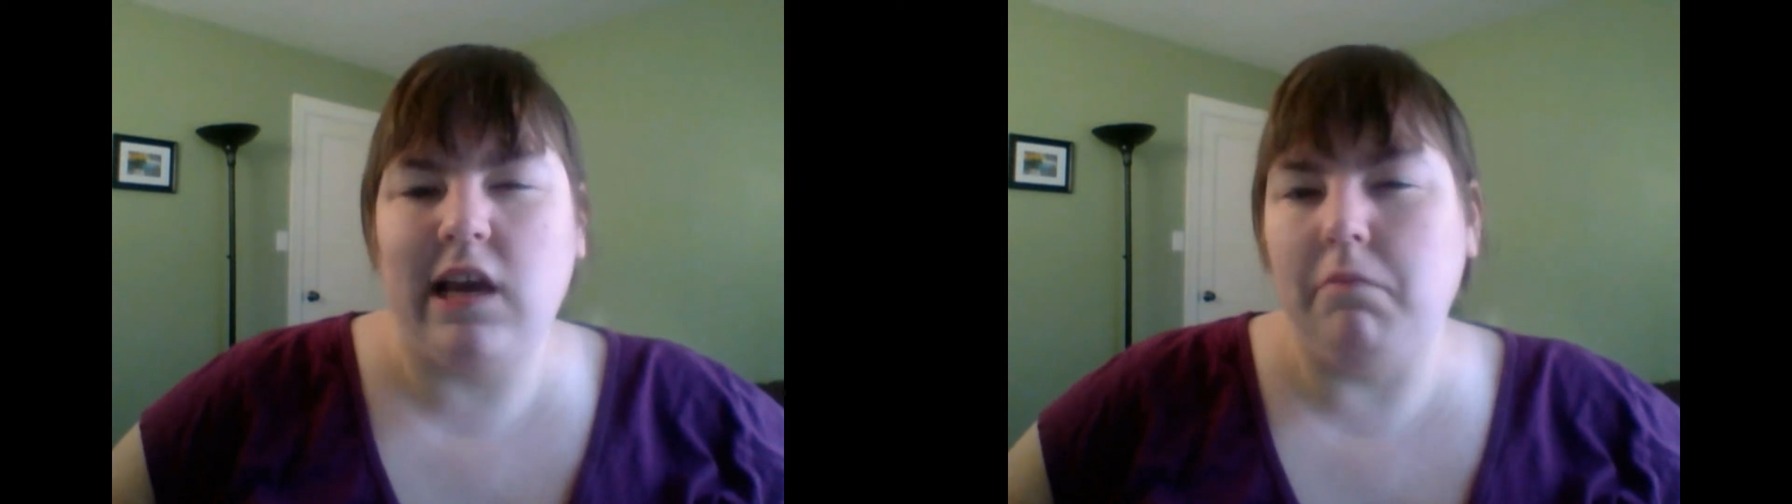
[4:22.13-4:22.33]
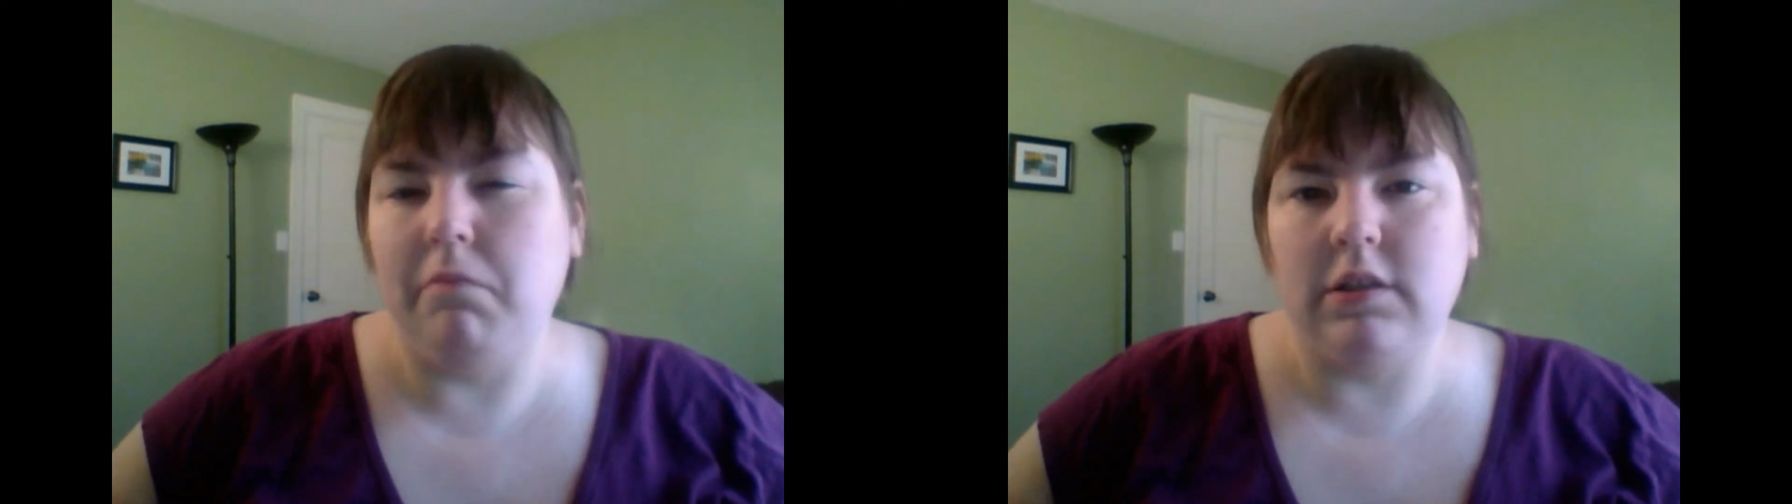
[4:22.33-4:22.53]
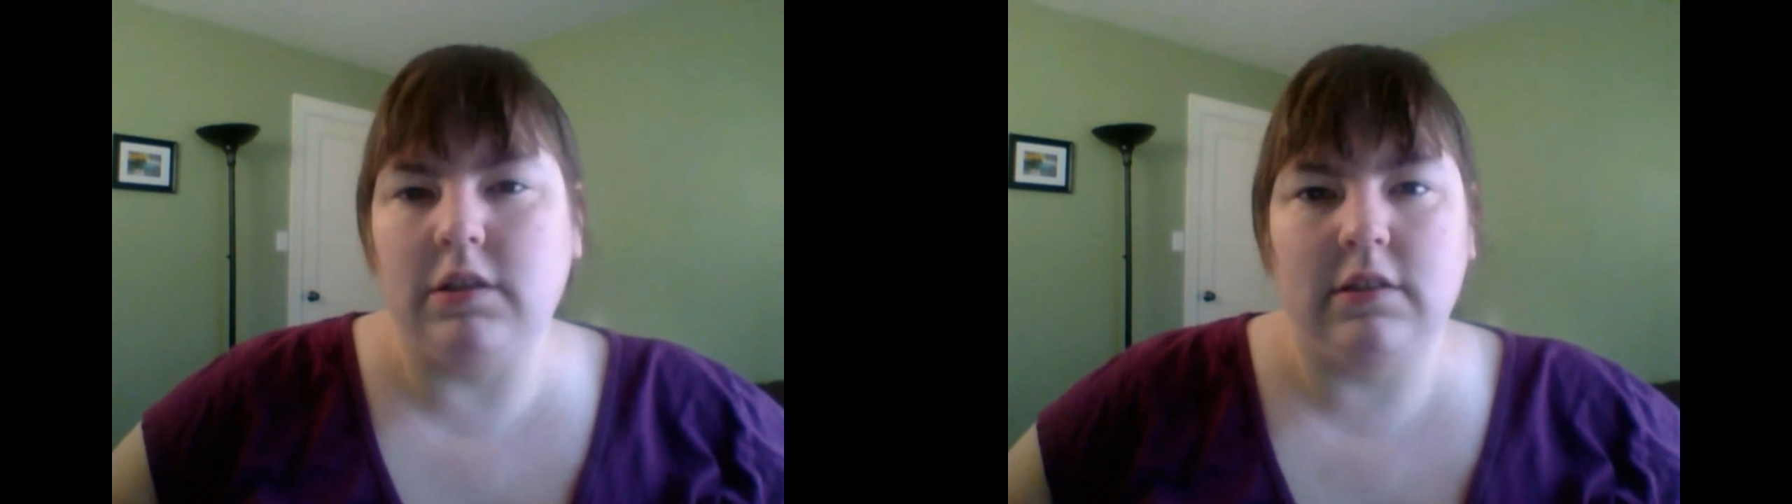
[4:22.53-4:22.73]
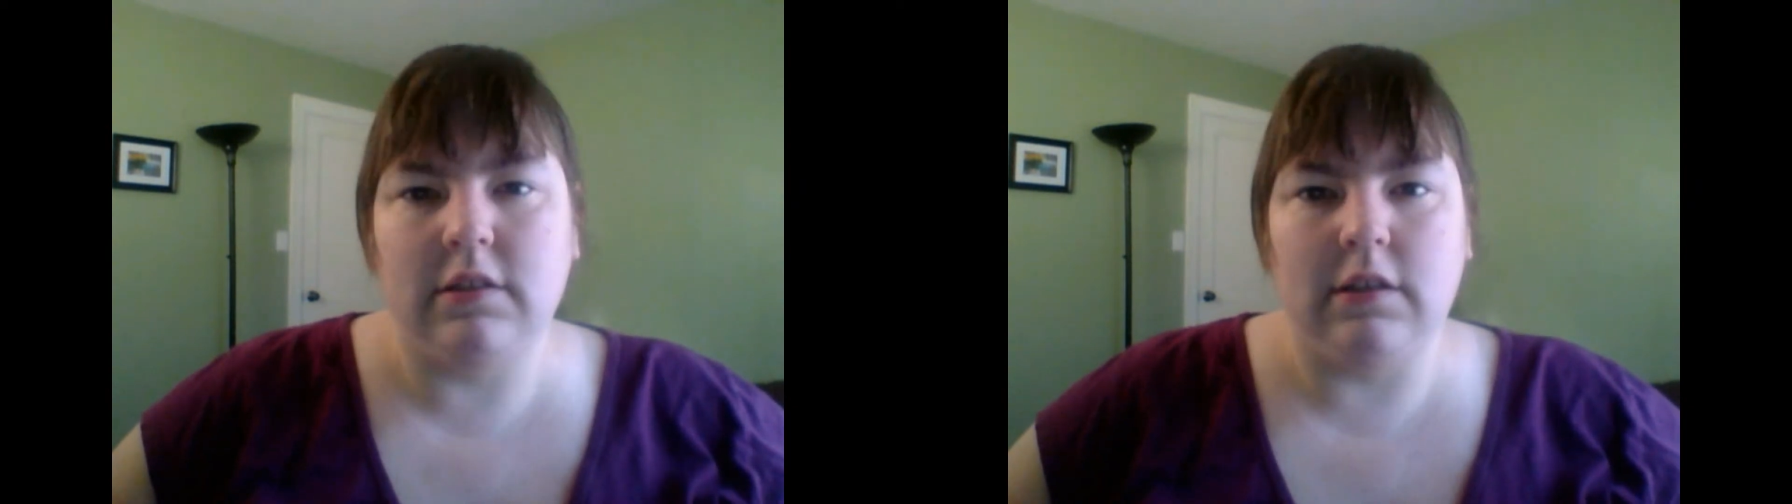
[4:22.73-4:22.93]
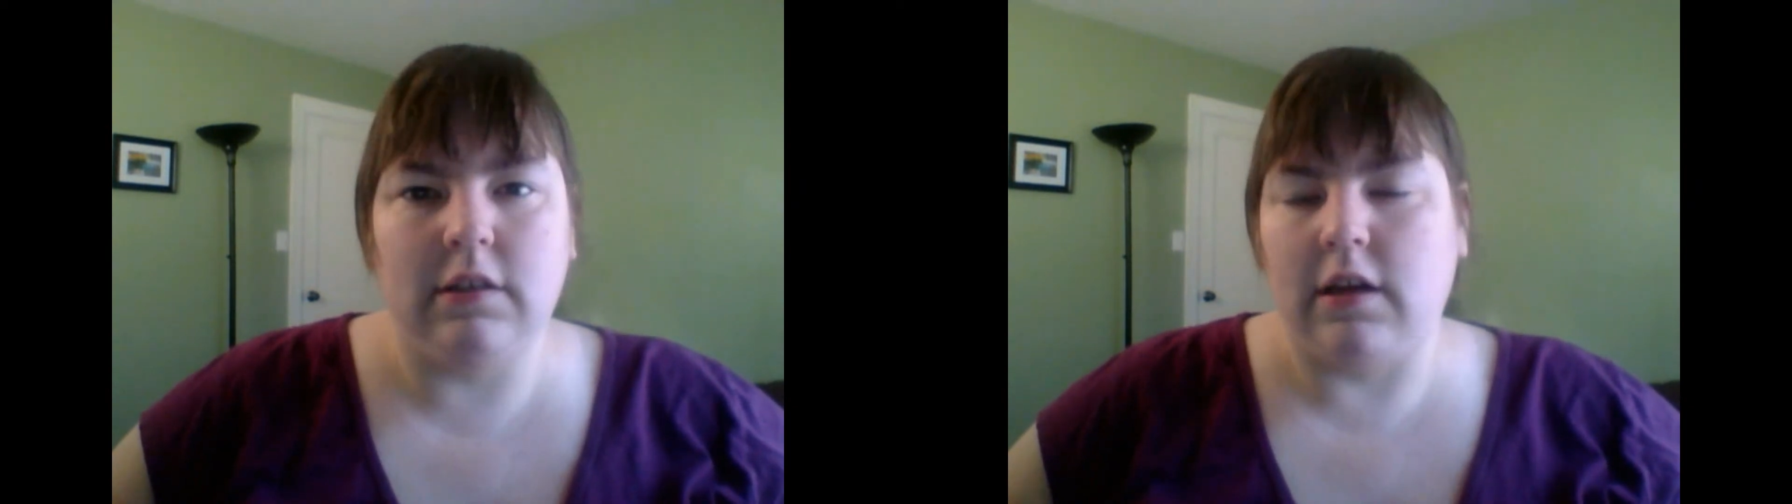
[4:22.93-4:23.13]
8 months
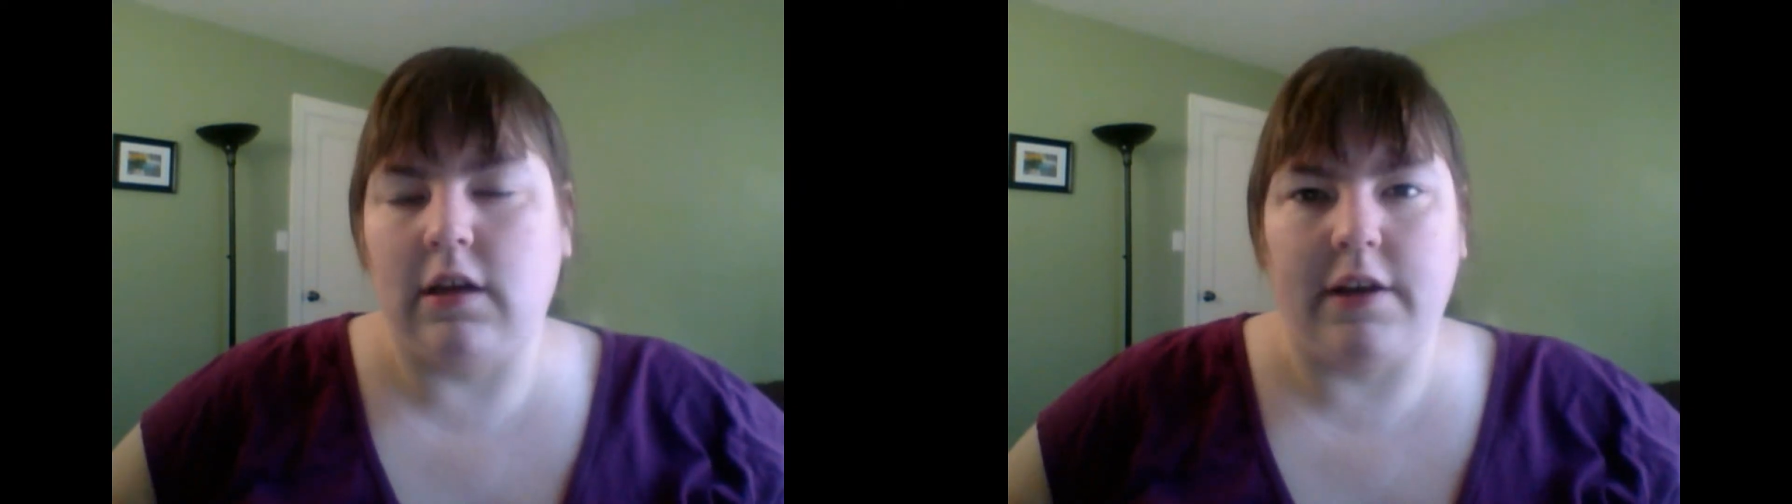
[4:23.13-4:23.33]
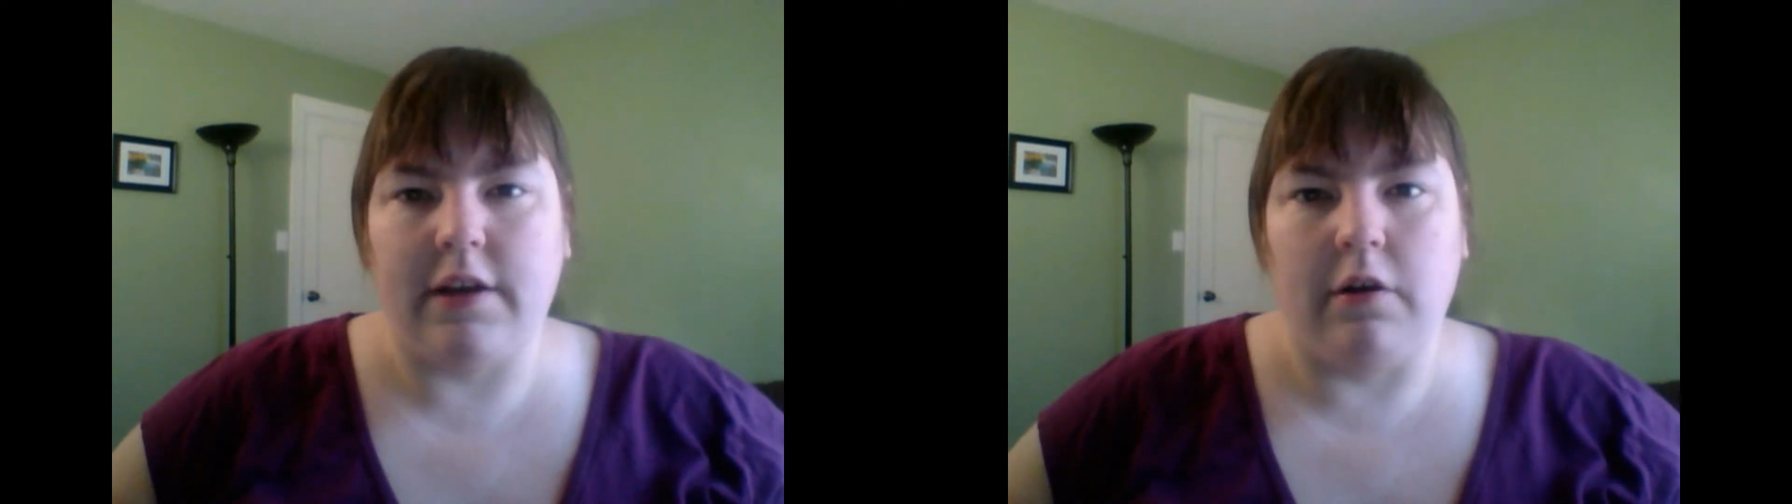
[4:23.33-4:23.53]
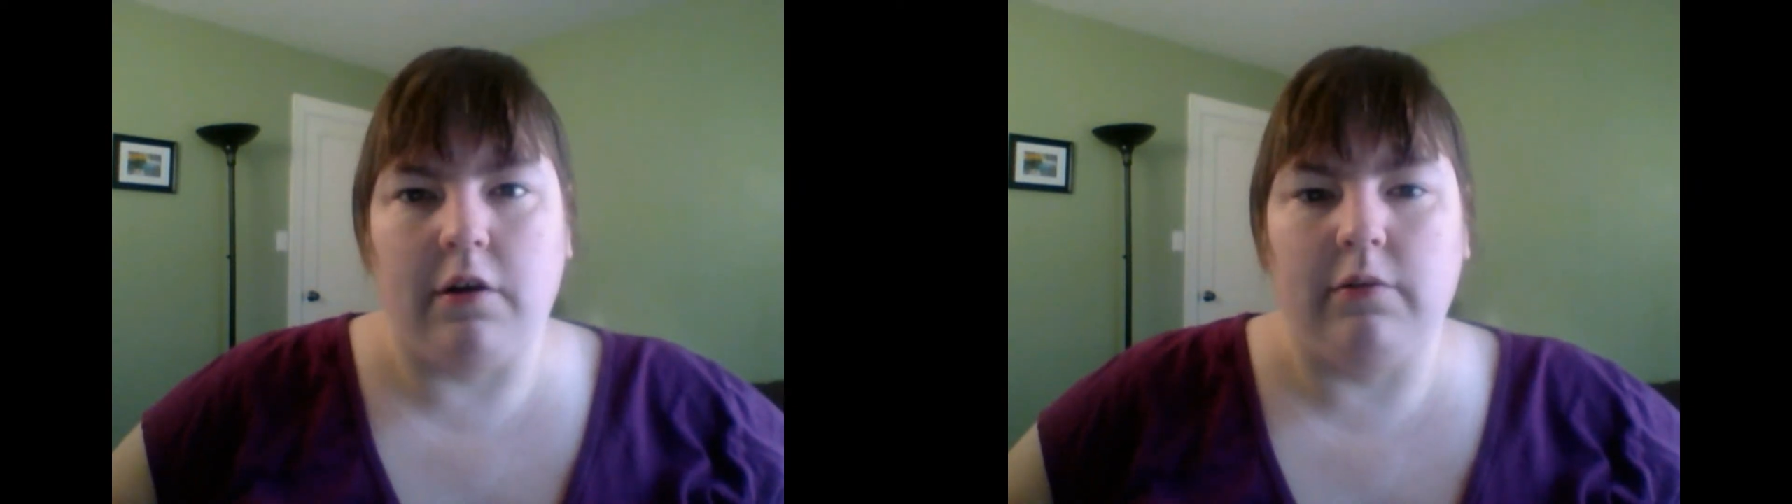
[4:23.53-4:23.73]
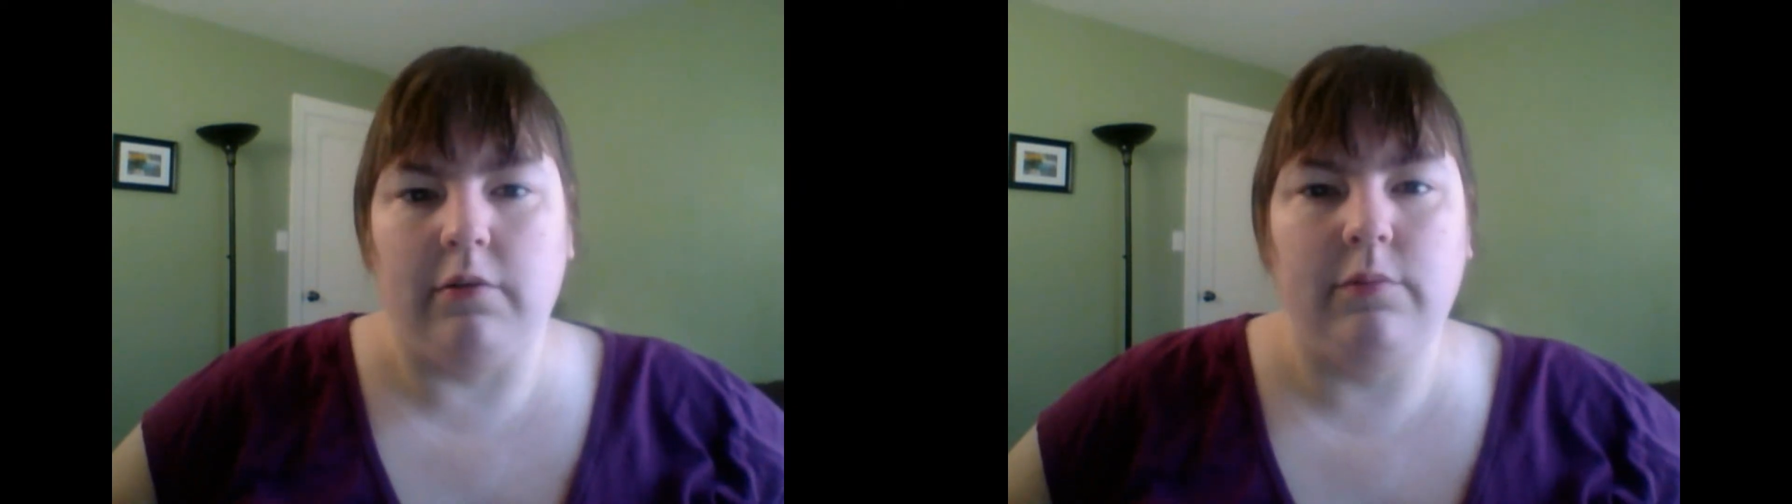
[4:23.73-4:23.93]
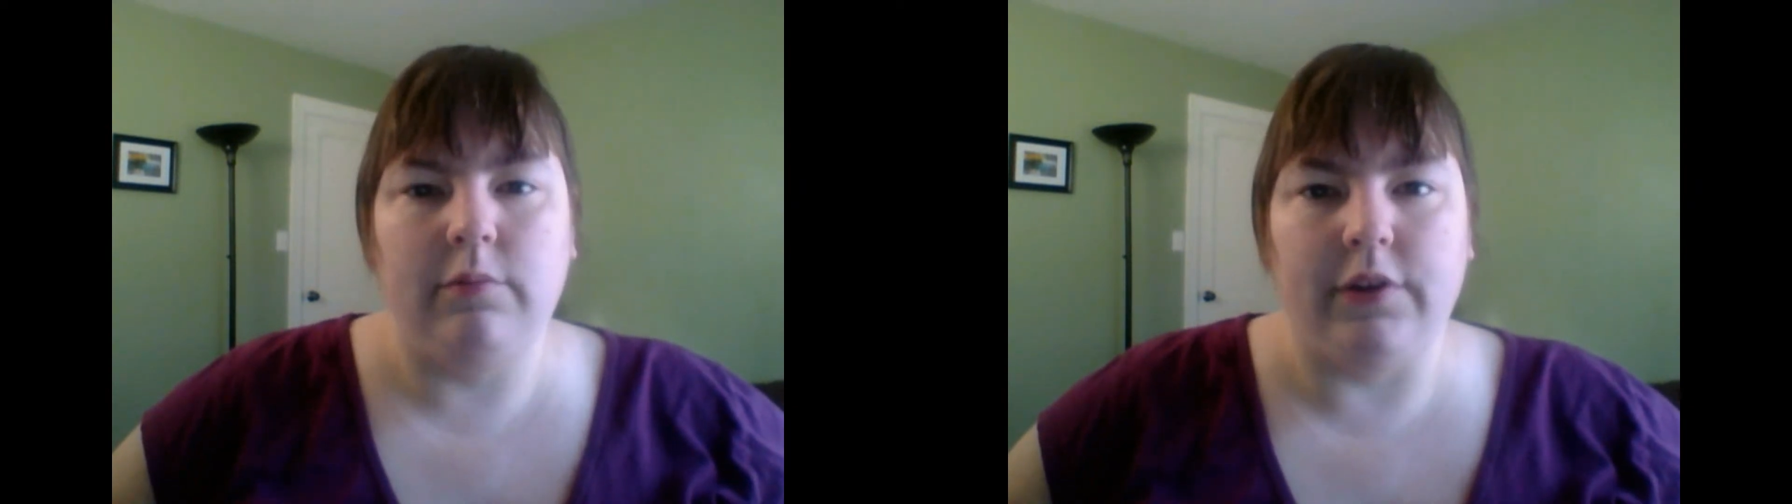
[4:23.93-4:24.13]
in Idaho.